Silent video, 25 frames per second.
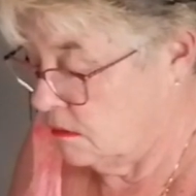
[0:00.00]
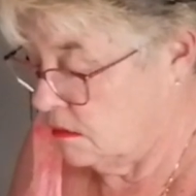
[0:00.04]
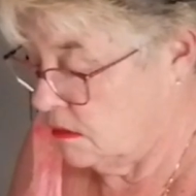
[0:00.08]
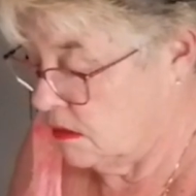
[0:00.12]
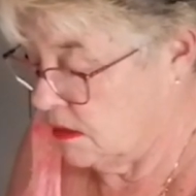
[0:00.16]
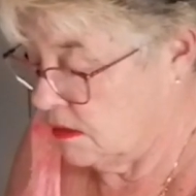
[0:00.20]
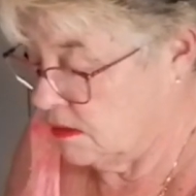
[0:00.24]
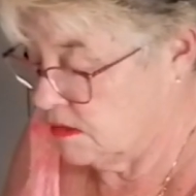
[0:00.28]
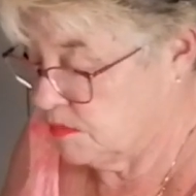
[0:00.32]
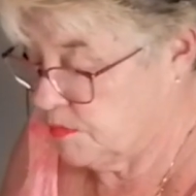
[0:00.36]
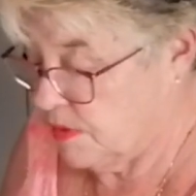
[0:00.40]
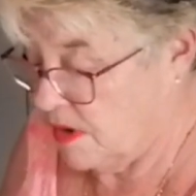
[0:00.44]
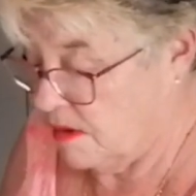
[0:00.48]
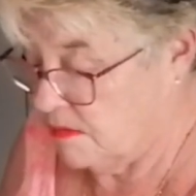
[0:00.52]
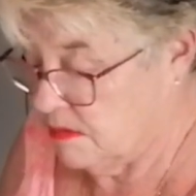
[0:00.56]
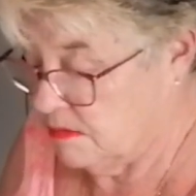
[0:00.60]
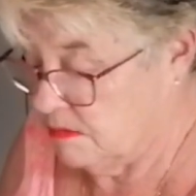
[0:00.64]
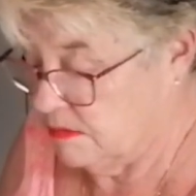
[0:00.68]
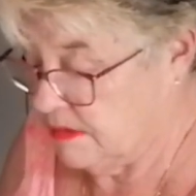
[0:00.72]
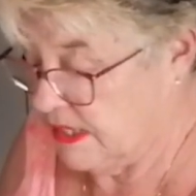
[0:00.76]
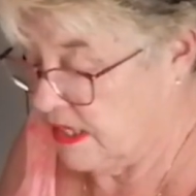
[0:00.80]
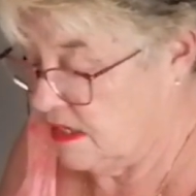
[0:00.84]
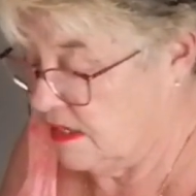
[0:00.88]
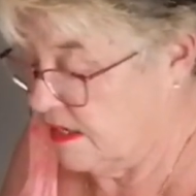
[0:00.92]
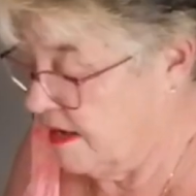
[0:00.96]
It's
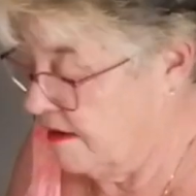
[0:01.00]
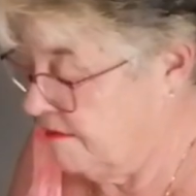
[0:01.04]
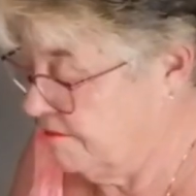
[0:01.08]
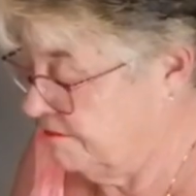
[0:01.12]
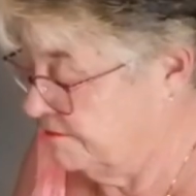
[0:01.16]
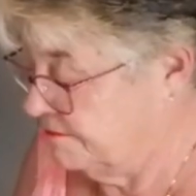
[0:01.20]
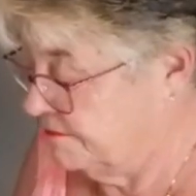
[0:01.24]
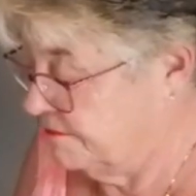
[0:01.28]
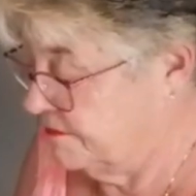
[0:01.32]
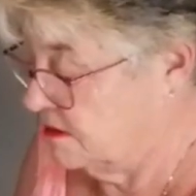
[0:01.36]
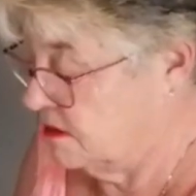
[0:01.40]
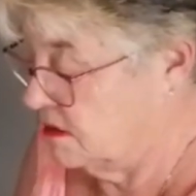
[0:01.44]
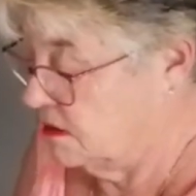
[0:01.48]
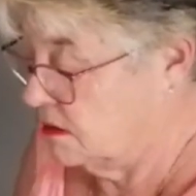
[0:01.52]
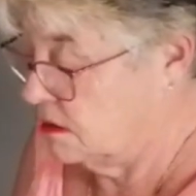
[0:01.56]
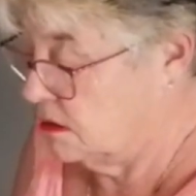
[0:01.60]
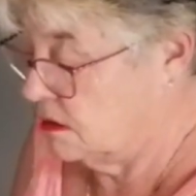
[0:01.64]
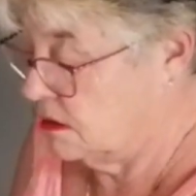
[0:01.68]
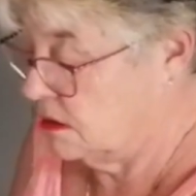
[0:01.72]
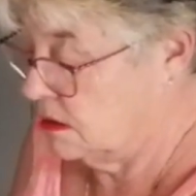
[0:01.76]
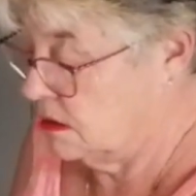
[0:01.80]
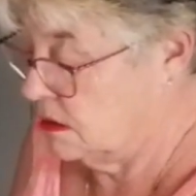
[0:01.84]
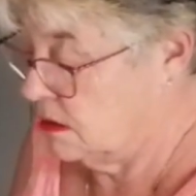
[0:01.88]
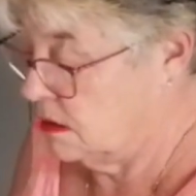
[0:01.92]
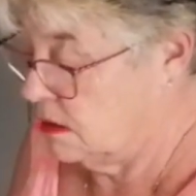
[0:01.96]
probably enough.
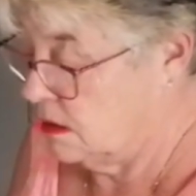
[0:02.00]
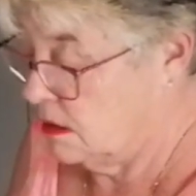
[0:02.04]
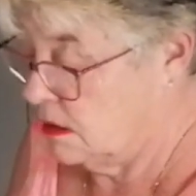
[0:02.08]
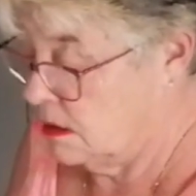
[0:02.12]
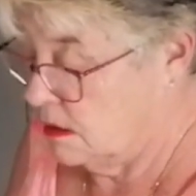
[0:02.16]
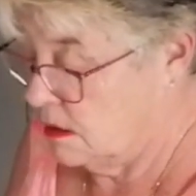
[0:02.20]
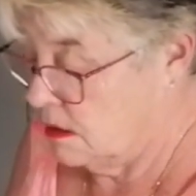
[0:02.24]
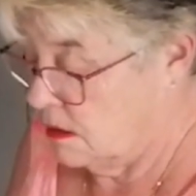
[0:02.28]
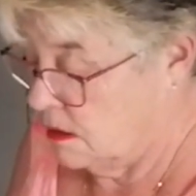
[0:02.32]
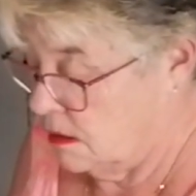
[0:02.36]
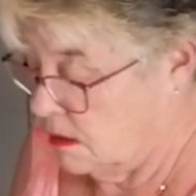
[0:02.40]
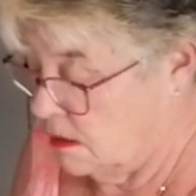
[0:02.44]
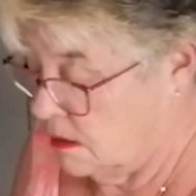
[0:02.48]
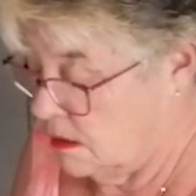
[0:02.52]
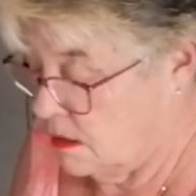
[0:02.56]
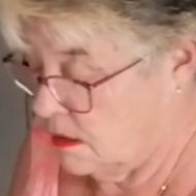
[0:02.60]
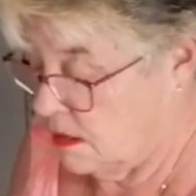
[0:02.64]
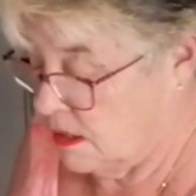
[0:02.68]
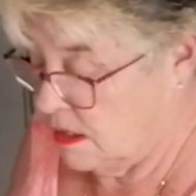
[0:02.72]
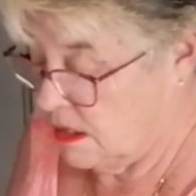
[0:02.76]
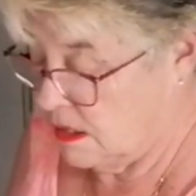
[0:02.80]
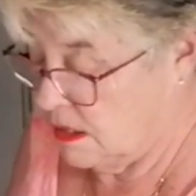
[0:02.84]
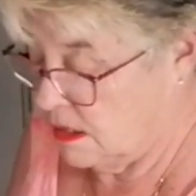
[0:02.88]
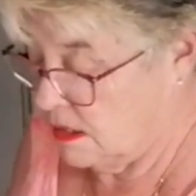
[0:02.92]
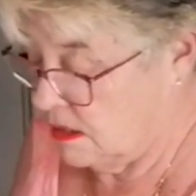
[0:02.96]

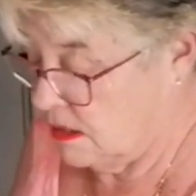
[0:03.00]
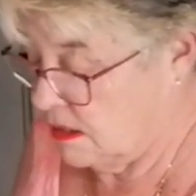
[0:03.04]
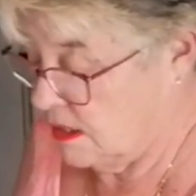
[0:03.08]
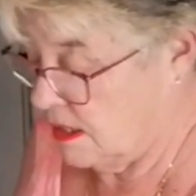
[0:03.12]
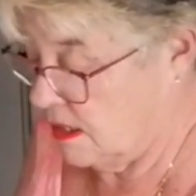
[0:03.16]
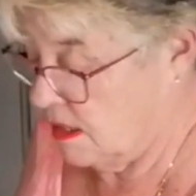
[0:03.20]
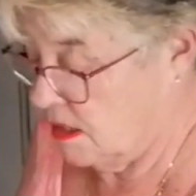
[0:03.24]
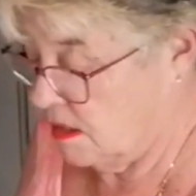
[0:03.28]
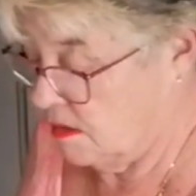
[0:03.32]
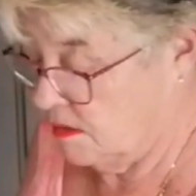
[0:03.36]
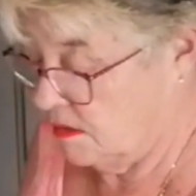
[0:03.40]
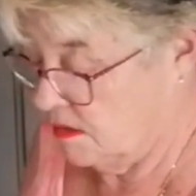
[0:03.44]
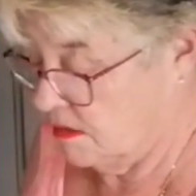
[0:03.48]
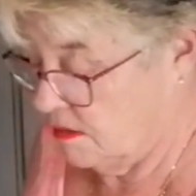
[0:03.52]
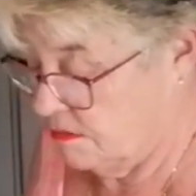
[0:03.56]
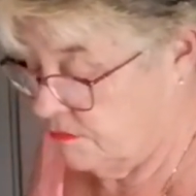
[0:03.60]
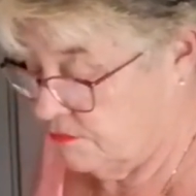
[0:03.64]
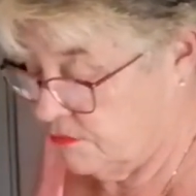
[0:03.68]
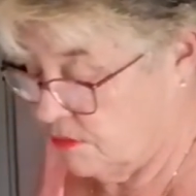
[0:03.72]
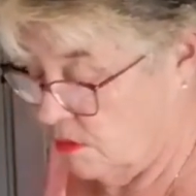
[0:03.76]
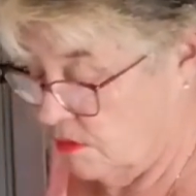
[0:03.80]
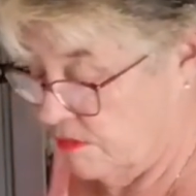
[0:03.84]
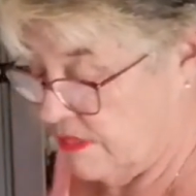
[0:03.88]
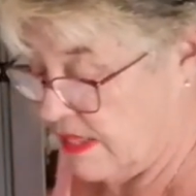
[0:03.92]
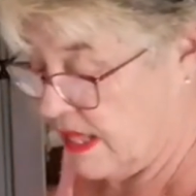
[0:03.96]
And
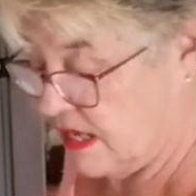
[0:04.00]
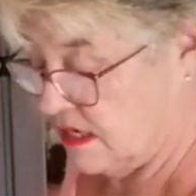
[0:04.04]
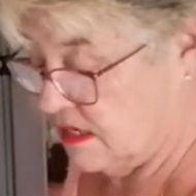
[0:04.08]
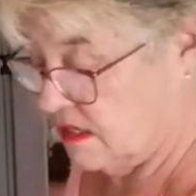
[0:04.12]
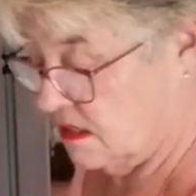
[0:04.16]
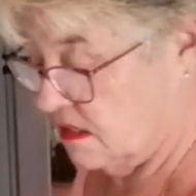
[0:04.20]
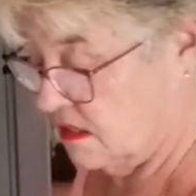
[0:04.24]
throw that